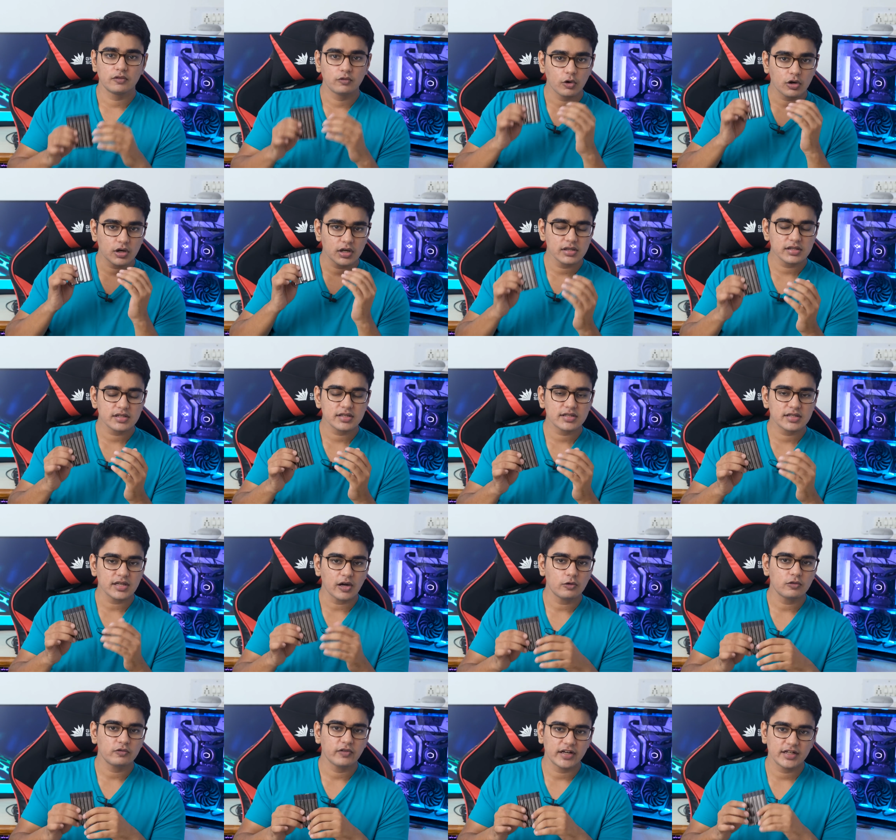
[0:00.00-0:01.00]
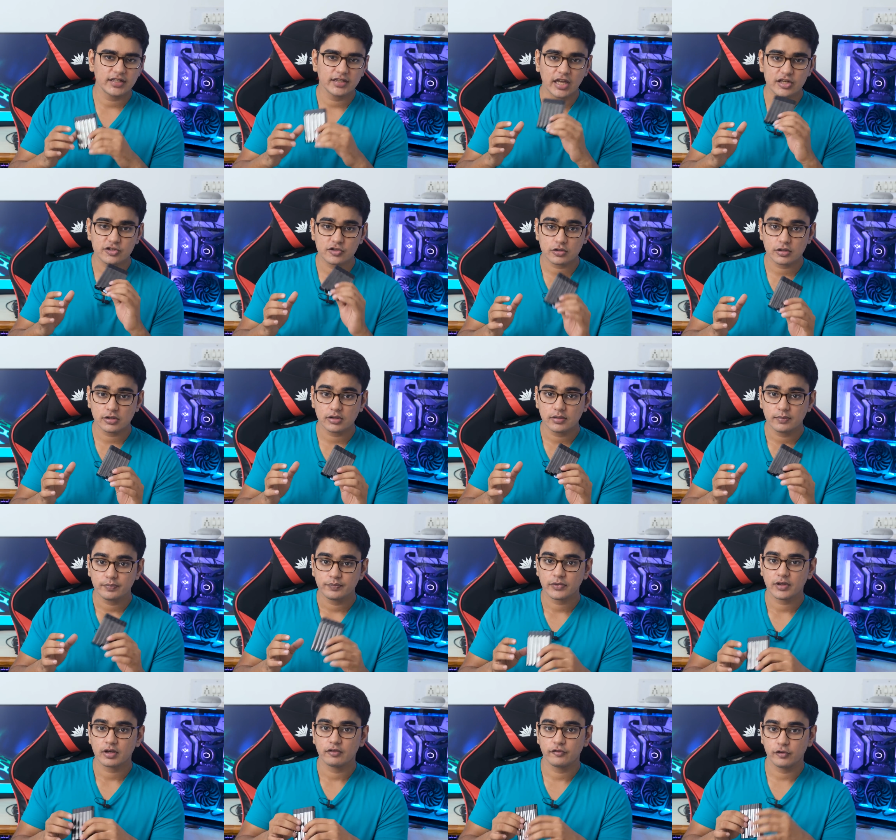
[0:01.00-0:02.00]
vocals sound very natural,
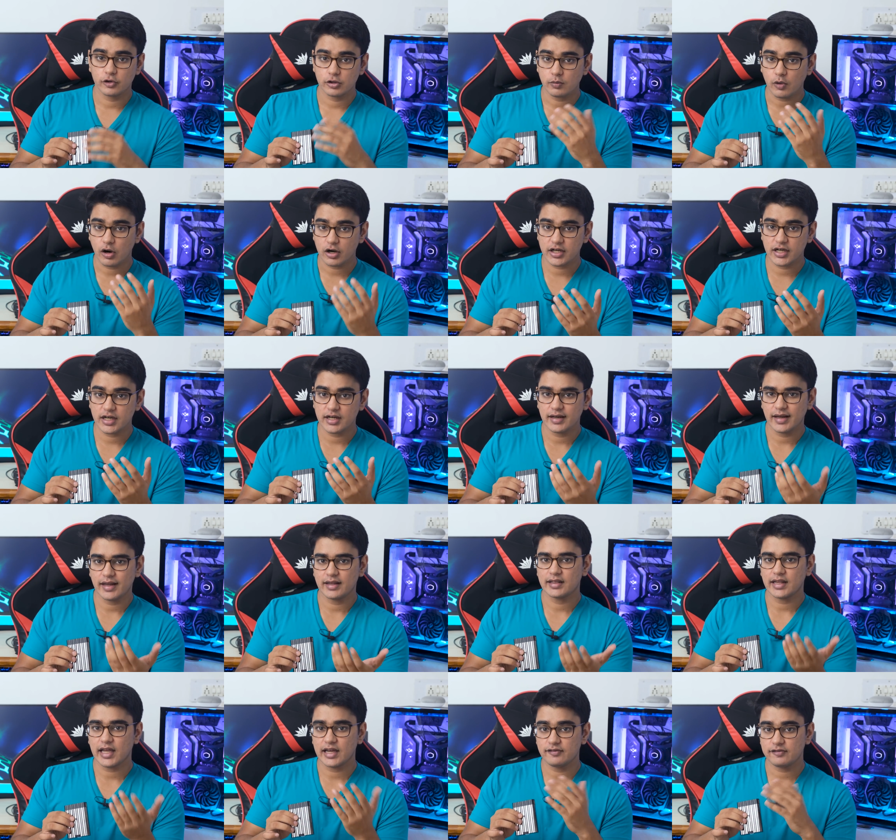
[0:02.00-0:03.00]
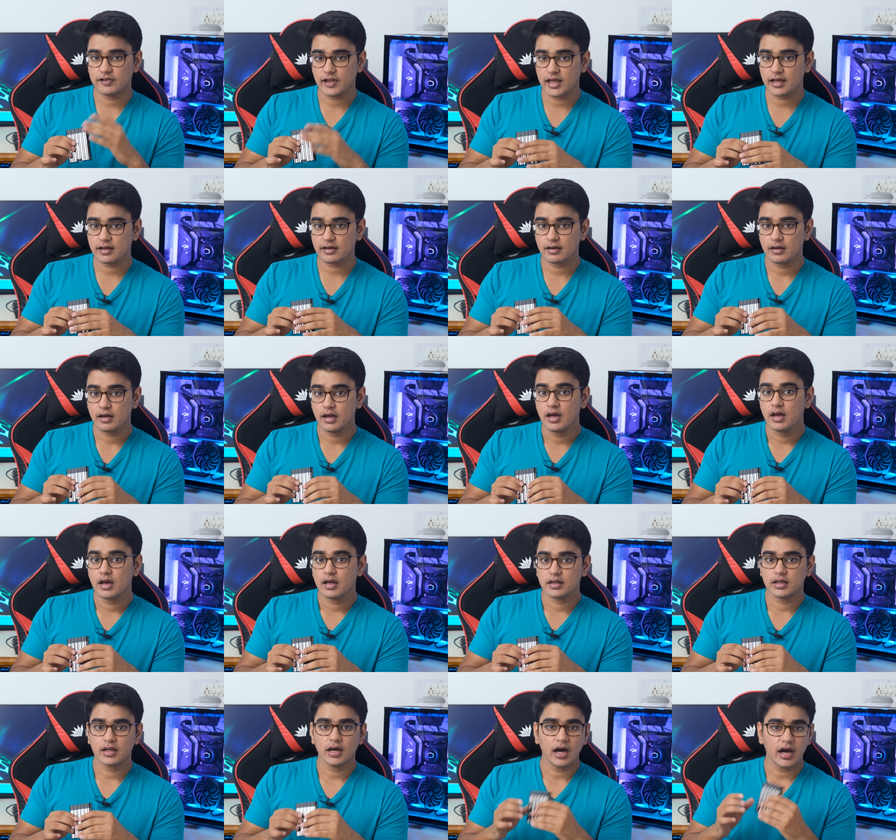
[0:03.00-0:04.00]
full-bodied and lifelike,
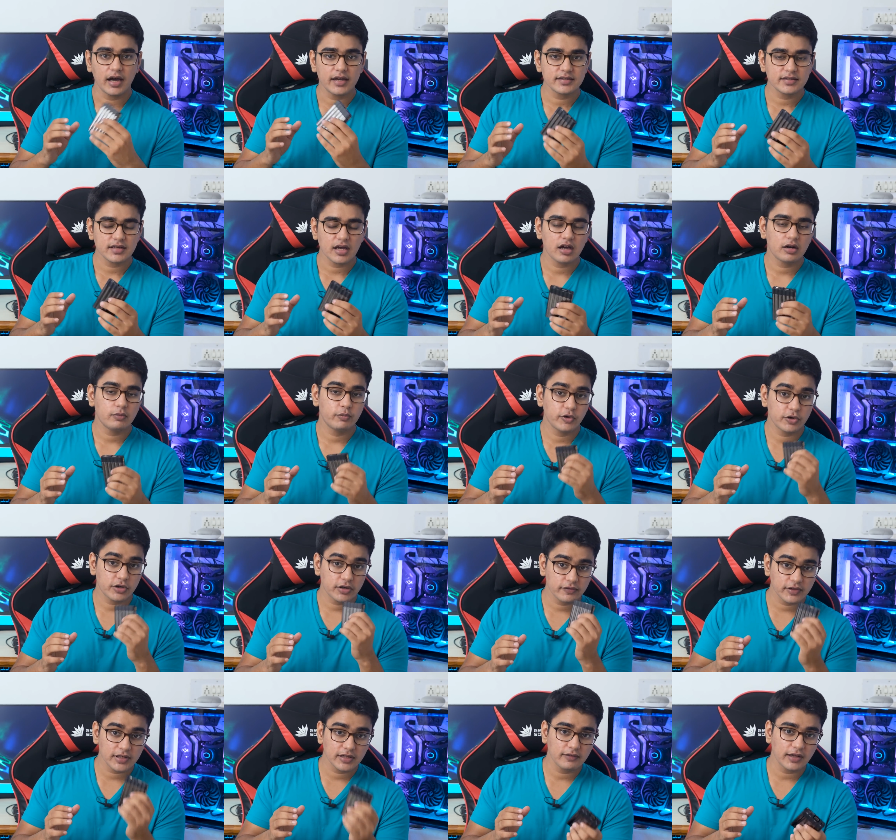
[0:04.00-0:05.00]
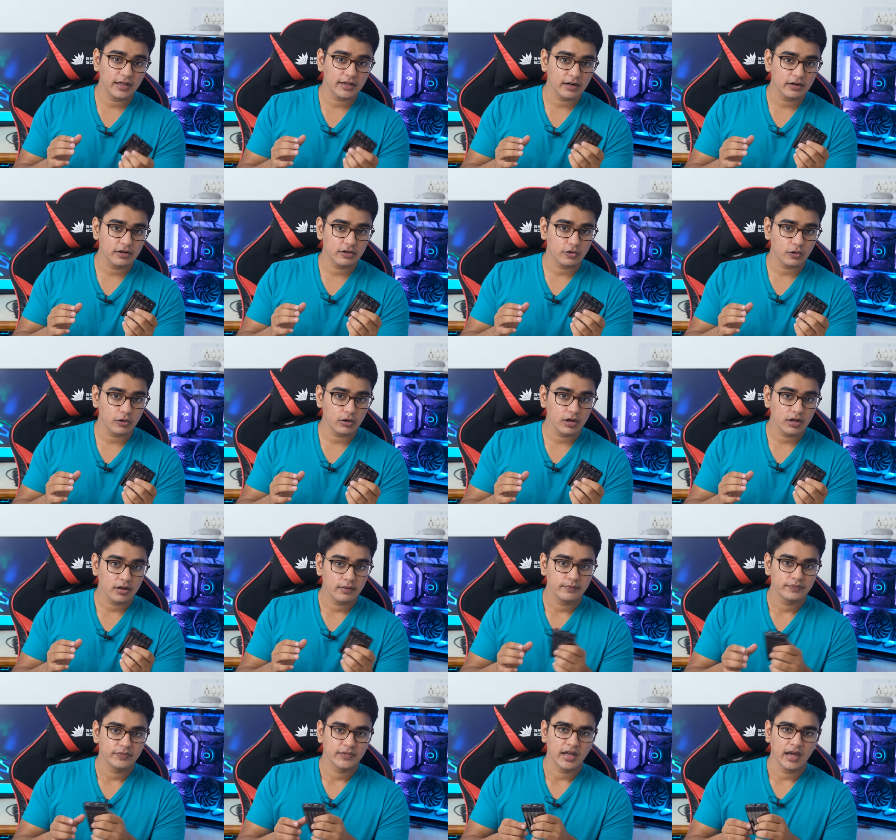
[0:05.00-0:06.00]
the highs are beautifully well controlled,
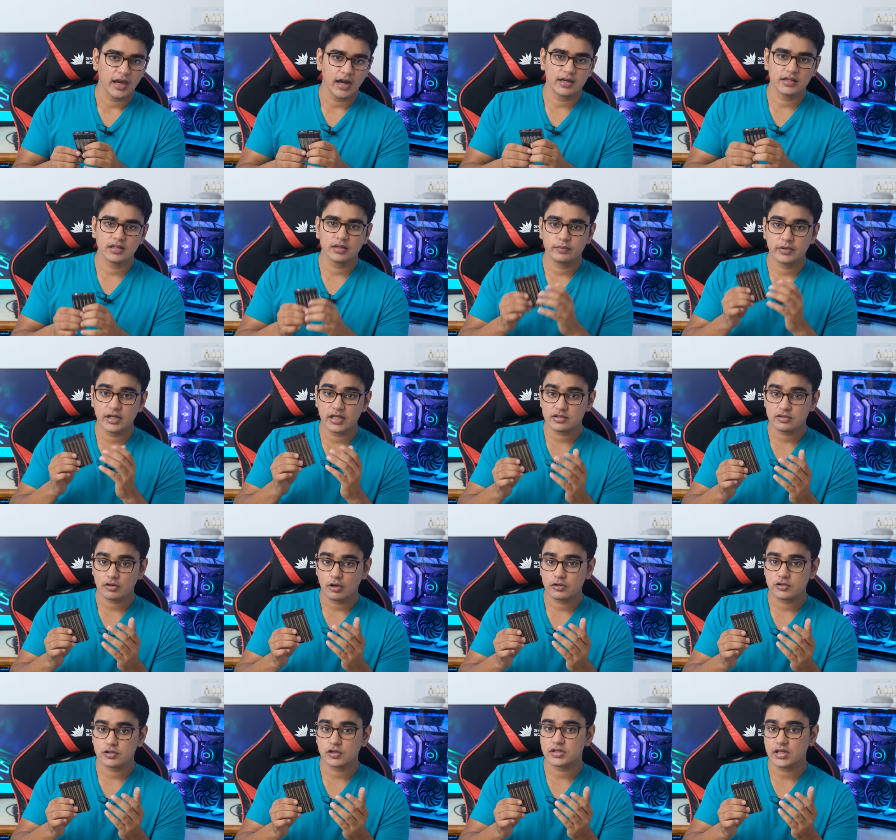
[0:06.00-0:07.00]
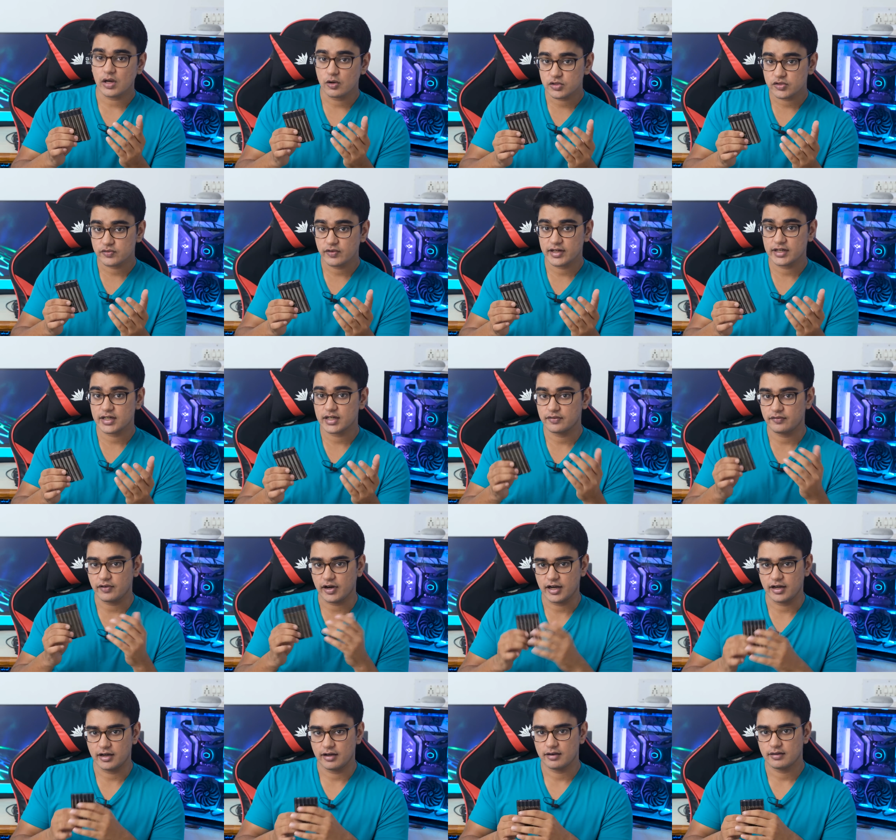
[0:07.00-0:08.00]
and the bass also sounds very
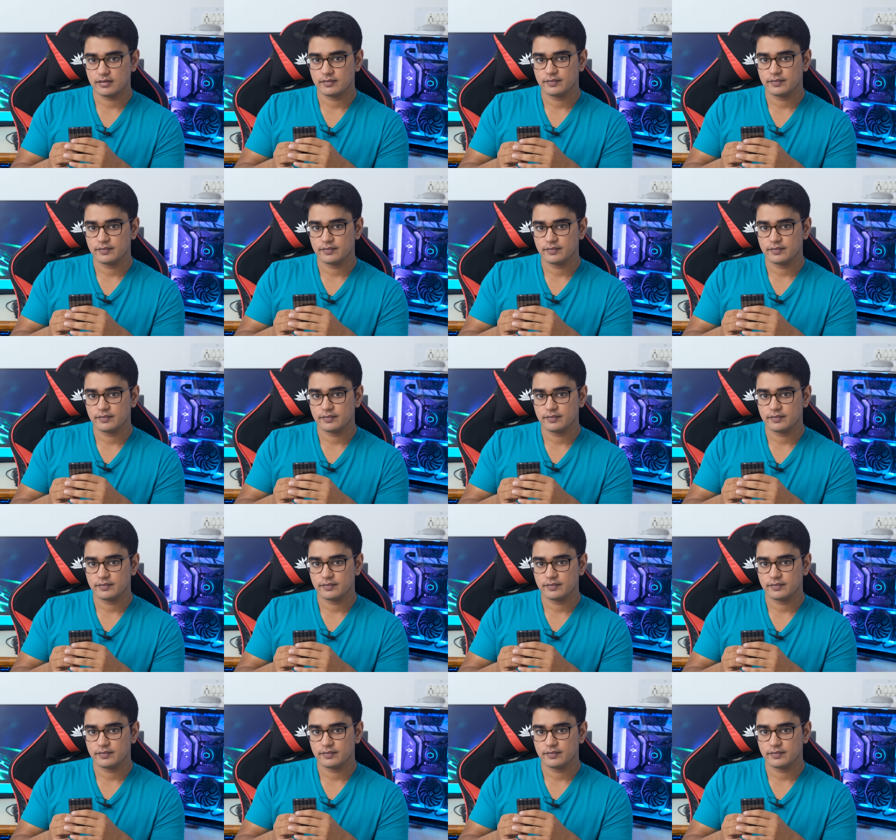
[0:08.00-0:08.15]
refined.